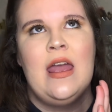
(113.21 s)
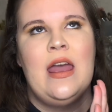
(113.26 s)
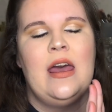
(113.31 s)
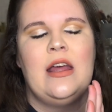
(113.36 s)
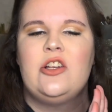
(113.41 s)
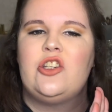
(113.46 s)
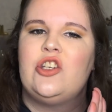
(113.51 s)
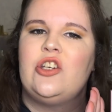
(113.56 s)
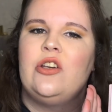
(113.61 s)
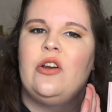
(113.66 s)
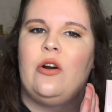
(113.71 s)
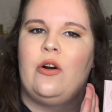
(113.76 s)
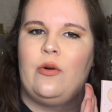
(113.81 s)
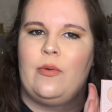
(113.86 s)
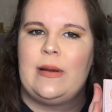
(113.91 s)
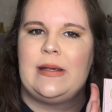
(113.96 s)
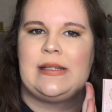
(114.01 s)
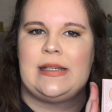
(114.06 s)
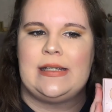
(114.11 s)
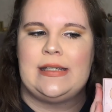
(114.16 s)
and she
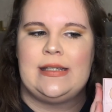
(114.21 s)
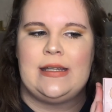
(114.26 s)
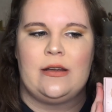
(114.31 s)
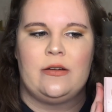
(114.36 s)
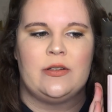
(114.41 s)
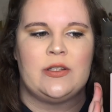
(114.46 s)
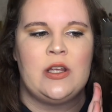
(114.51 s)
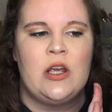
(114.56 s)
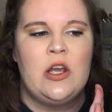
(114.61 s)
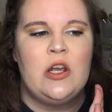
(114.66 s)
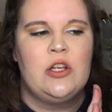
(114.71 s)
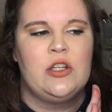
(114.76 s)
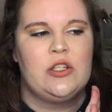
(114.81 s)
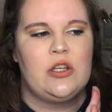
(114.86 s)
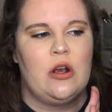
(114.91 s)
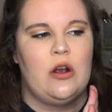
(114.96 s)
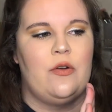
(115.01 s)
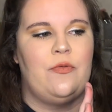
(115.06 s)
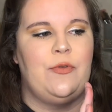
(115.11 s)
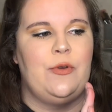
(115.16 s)
always has sales.
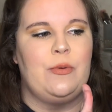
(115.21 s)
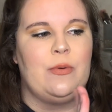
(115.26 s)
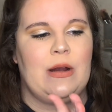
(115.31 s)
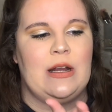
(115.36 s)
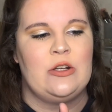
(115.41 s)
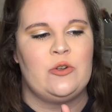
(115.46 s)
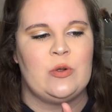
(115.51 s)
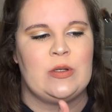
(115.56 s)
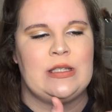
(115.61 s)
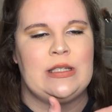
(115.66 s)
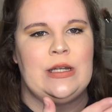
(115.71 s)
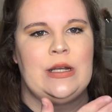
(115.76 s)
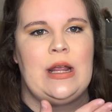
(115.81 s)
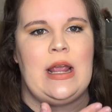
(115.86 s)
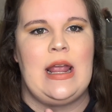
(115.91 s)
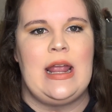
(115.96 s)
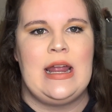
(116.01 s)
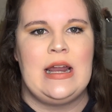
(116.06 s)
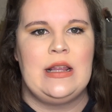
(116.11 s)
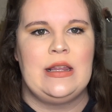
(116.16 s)
So if you were interested
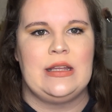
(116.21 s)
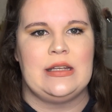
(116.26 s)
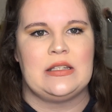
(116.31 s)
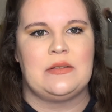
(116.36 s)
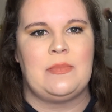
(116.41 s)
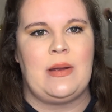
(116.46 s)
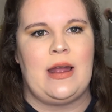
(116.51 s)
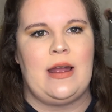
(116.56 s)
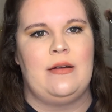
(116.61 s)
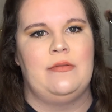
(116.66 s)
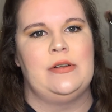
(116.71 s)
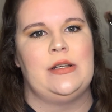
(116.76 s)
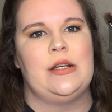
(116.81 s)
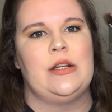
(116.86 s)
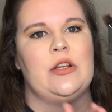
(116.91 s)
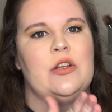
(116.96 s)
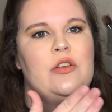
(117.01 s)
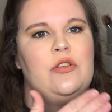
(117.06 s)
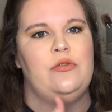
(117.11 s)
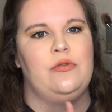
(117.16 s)
in this
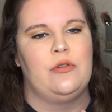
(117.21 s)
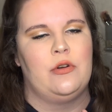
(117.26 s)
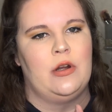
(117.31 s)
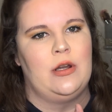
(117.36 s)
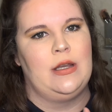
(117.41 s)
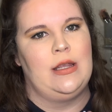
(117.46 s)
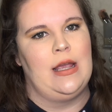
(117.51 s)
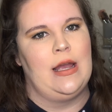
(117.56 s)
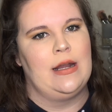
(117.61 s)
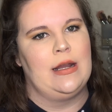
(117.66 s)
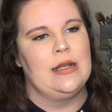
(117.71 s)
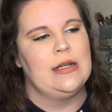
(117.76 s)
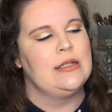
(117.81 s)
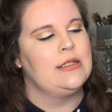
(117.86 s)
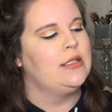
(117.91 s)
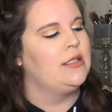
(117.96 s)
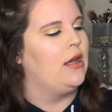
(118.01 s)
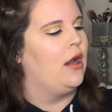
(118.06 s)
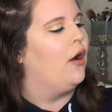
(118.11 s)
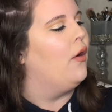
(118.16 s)
palette, you could get it.
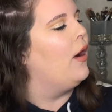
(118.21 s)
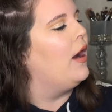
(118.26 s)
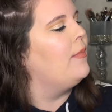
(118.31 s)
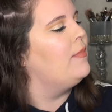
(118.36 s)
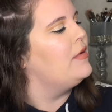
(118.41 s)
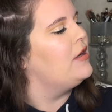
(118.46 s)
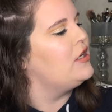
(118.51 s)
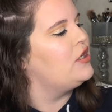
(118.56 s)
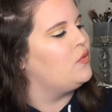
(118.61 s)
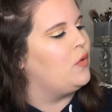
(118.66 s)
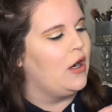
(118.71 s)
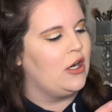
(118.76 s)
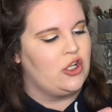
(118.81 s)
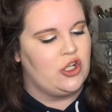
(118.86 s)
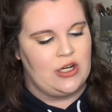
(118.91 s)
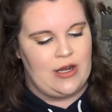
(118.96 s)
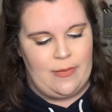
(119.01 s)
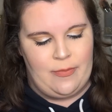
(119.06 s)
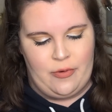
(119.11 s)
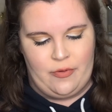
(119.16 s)
So I'm going to swatch
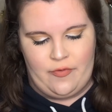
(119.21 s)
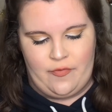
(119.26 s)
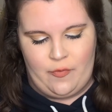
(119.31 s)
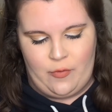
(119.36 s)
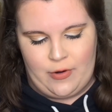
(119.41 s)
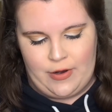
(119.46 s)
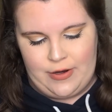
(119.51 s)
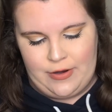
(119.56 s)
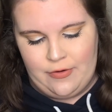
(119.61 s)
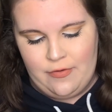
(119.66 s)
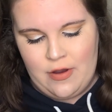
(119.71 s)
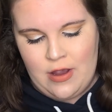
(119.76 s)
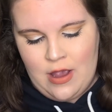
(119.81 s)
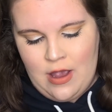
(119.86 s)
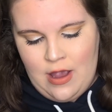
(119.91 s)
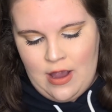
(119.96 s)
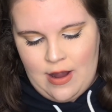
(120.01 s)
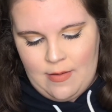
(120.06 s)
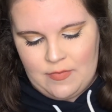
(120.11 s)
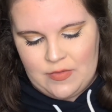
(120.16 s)
a couple for you.
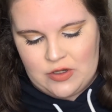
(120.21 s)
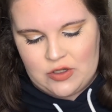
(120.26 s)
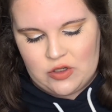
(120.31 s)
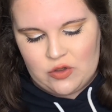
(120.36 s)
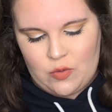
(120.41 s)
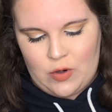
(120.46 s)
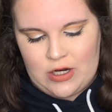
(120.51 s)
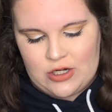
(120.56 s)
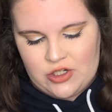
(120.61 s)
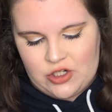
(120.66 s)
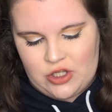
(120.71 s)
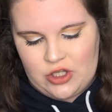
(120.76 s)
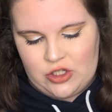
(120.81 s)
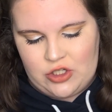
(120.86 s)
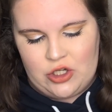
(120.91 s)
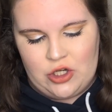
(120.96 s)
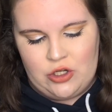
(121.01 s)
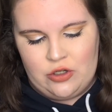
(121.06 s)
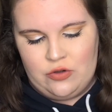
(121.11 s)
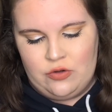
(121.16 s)
I'm going to swatch the
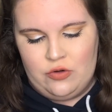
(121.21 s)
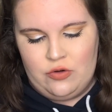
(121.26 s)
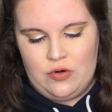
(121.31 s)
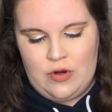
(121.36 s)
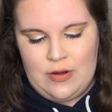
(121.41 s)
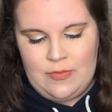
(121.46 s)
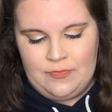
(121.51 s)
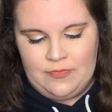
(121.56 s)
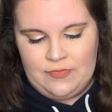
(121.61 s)
2